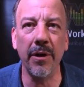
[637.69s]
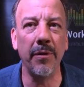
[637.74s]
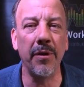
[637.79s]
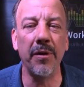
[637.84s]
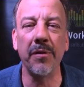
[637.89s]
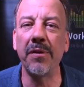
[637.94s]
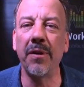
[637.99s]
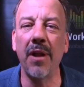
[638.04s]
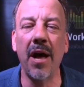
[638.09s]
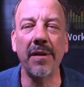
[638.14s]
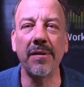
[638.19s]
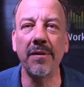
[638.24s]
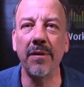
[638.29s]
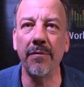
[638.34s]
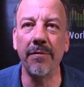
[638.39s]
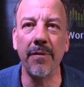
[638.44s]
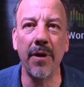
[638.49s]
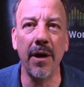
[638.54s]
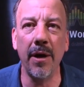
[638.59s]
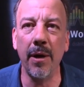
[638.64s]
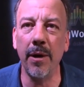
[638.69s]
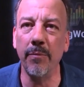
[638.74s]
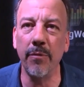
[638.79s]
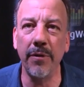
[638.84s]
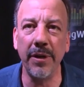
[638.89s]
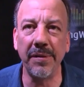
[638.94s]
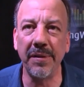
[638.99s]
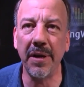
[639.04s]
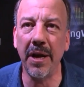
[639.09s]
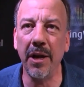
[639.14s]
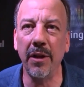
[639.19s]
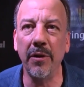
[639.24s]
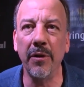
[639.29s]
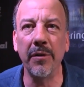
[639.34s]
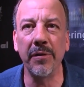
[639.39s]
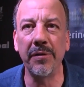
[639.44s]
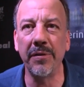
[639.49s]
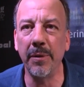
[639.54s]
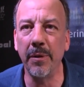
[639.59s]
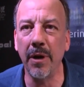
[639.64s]
There's lots of
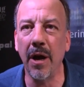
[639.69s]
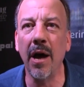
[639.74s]
retailers and